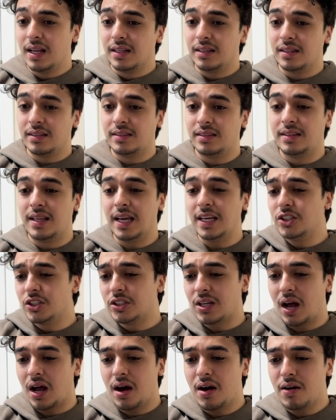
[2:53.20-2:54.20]
they just
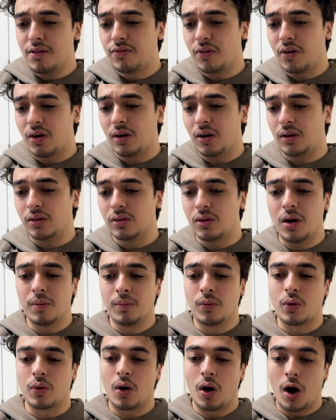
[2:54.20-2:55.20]
have a lot
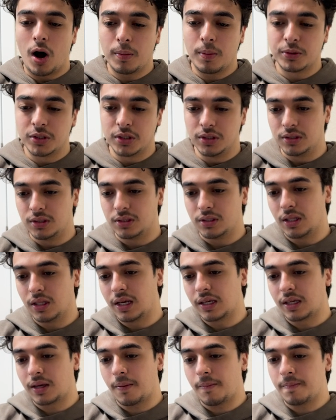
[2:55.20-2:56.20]
more options.
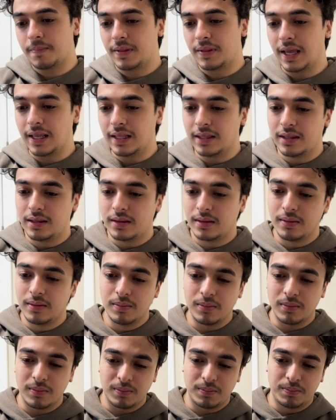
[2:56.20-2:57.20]
Like they
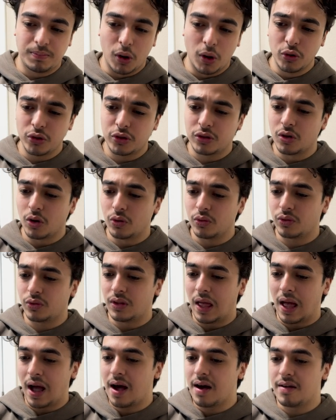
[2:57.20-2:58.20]
both don't
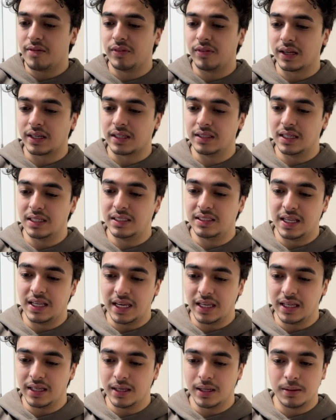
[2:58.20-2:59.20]
have like the
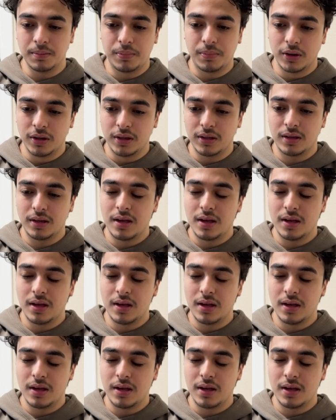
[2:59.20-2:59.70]
date input.